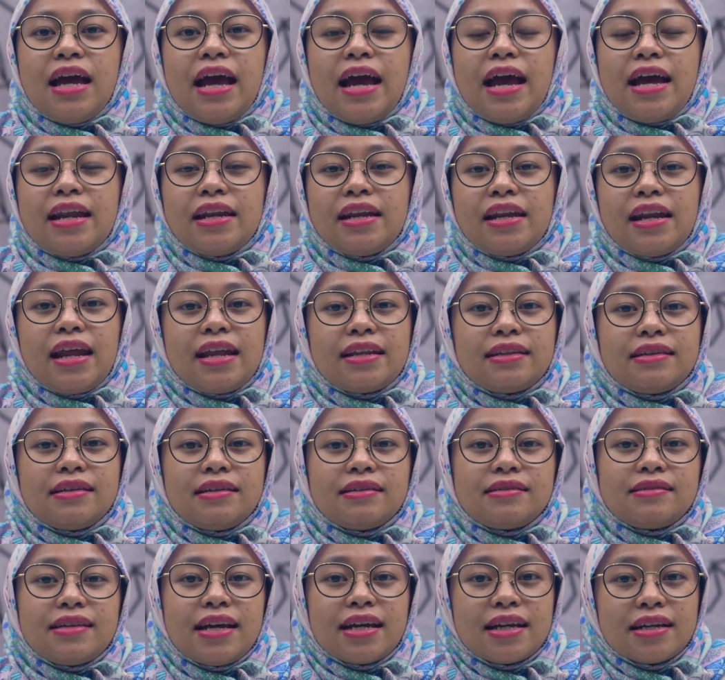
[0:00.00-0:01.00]
And then at
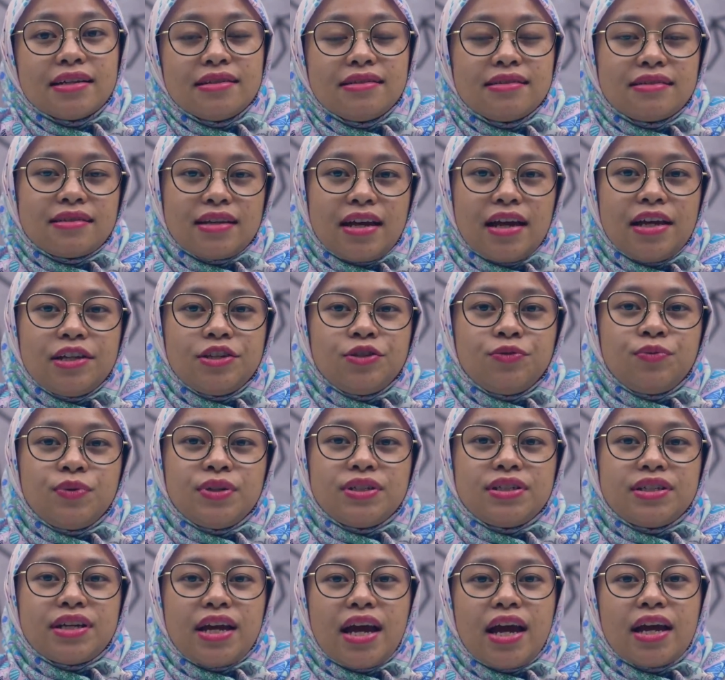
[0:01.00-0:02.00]
the second stage, we
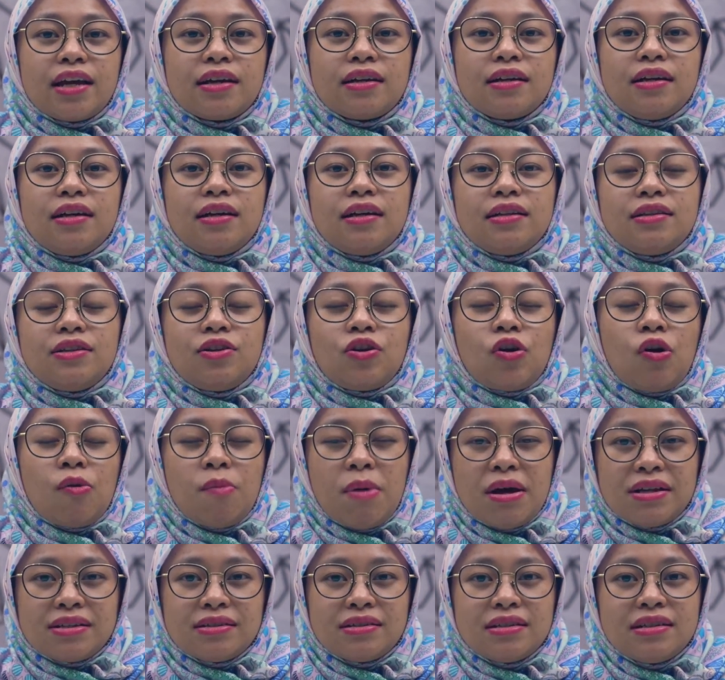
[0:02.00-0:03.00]
check the
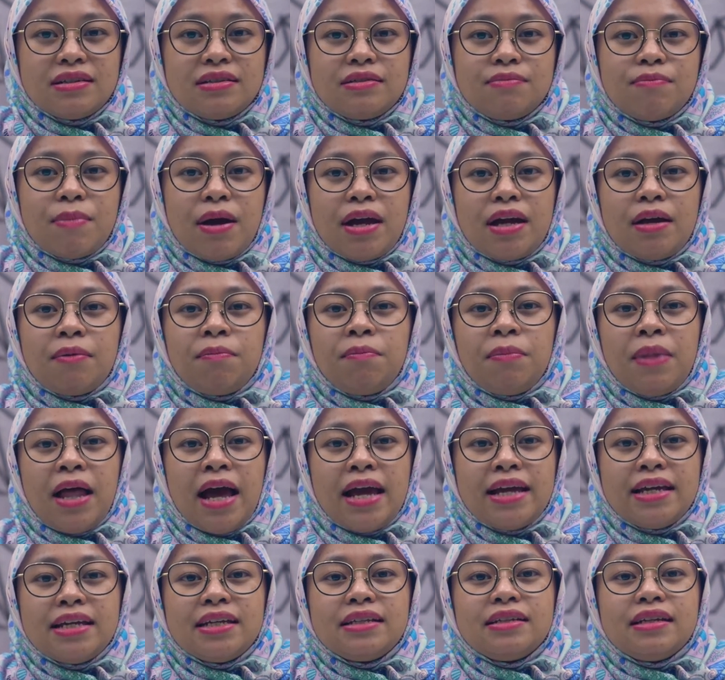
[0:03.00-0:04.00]
robustness by
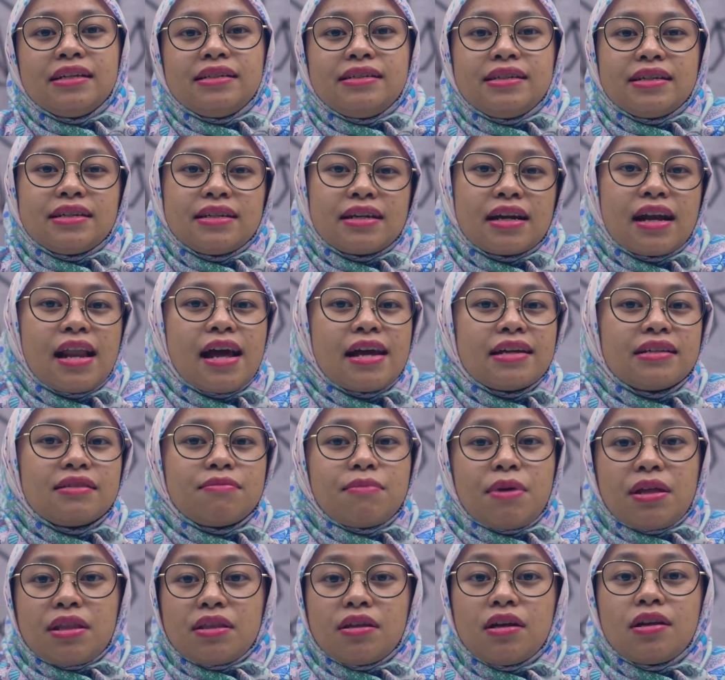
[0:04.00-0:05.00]
applying the generalized
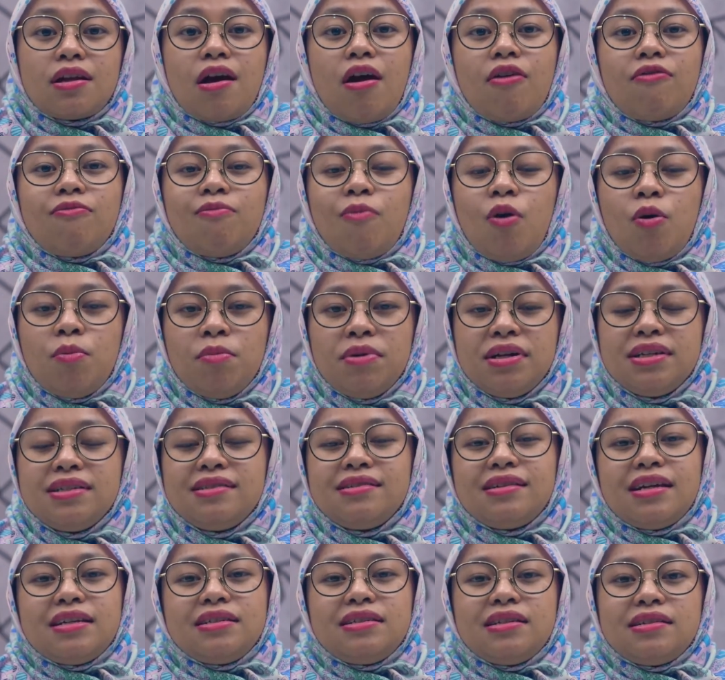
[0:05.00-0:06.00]
method of
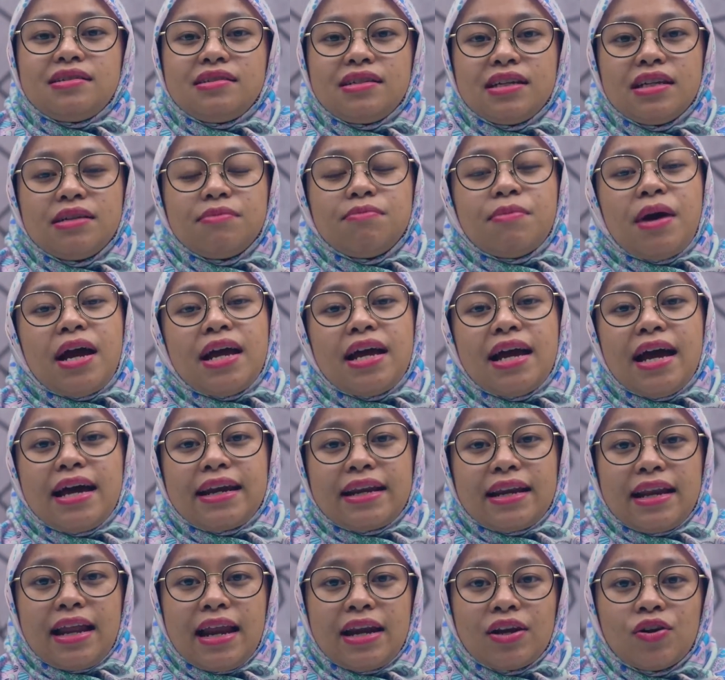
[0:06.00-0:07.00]
moments suggested by
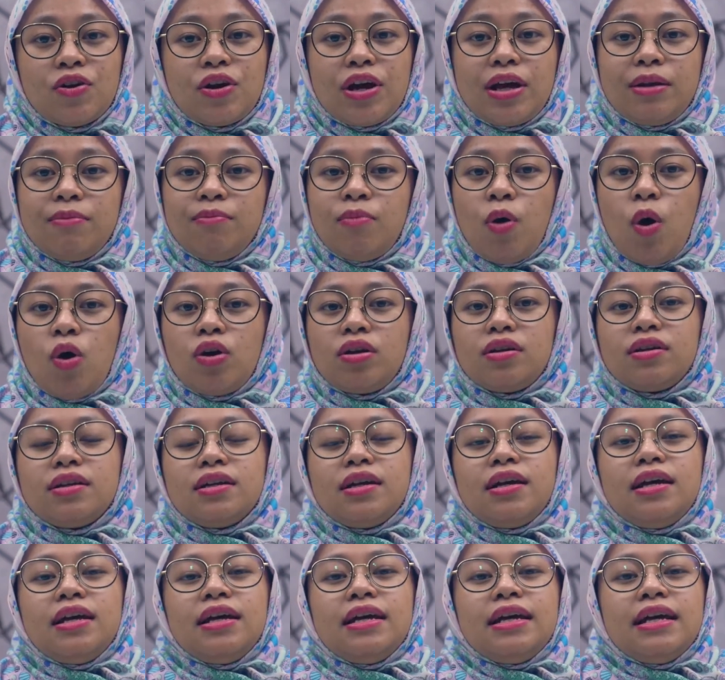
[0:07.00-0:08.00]
Arellano and Bond.
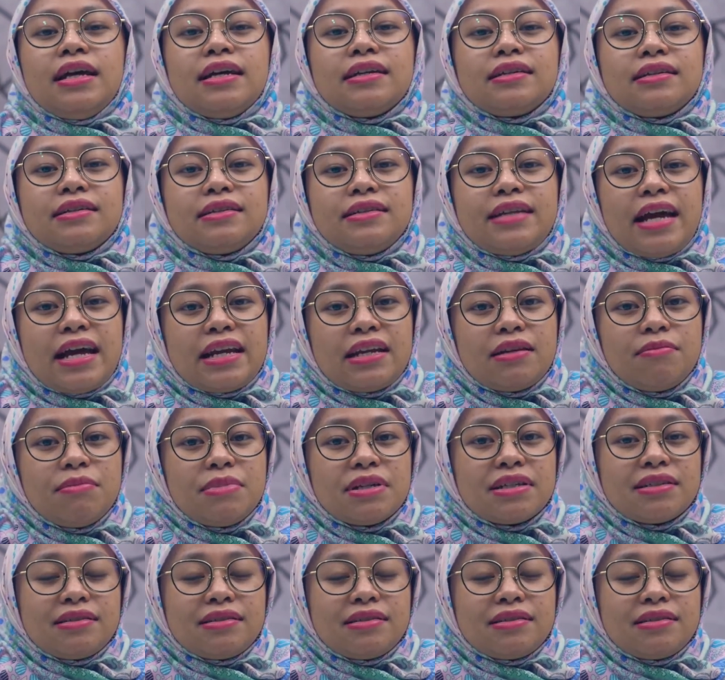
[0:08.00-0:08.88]
Dynamic